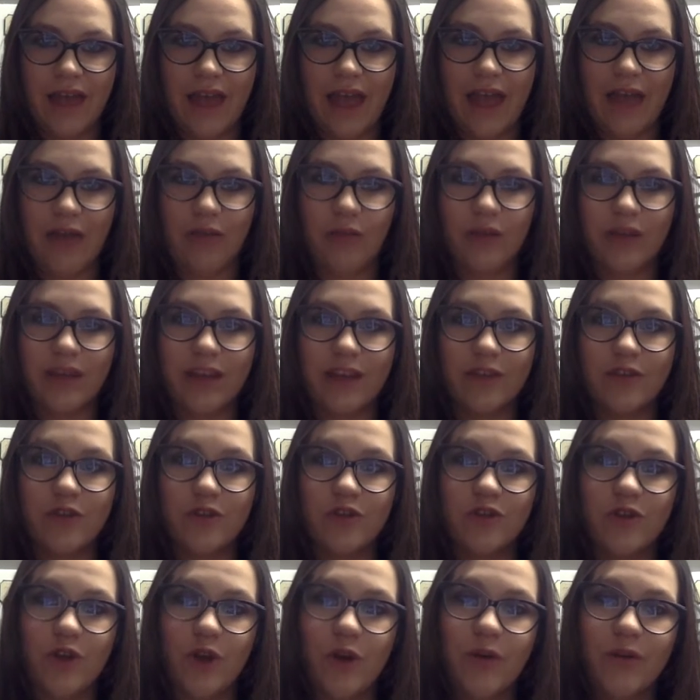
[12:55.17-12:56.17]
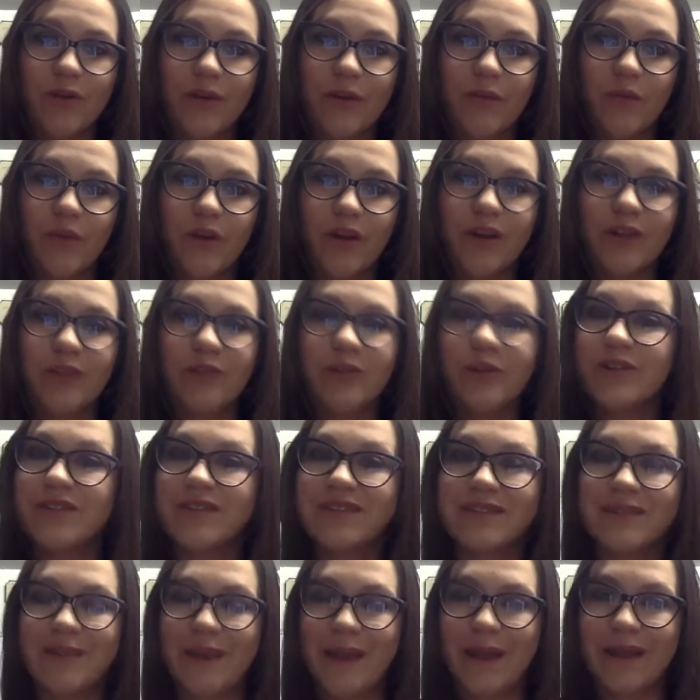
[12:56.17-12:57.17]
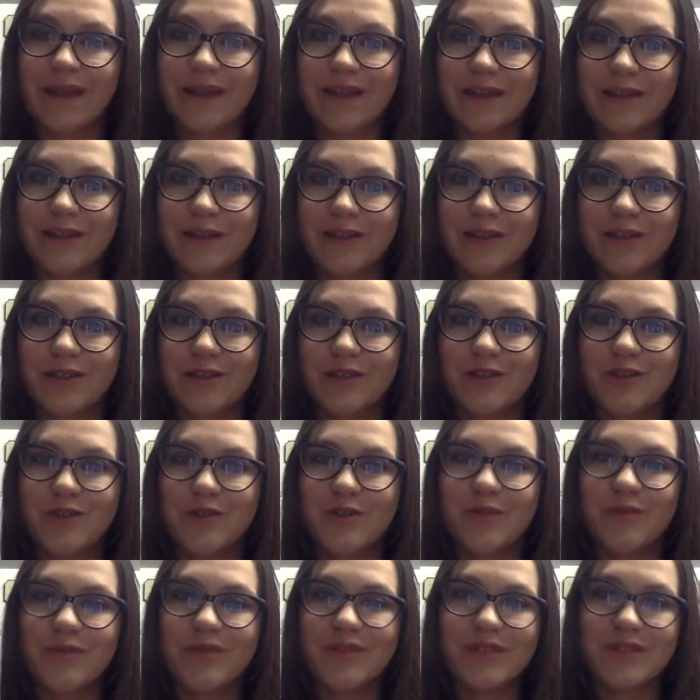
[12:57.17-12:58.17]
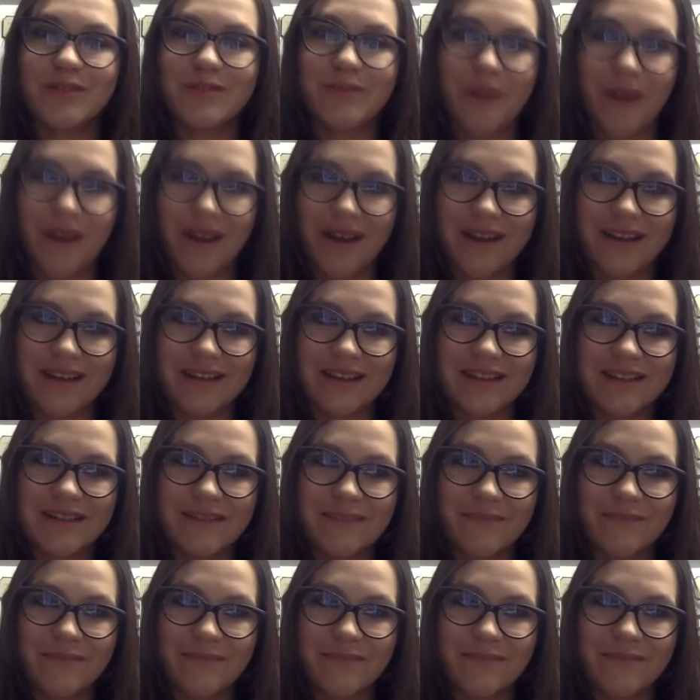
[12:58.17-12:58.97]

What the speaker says: And we can show them what it looks like to respond.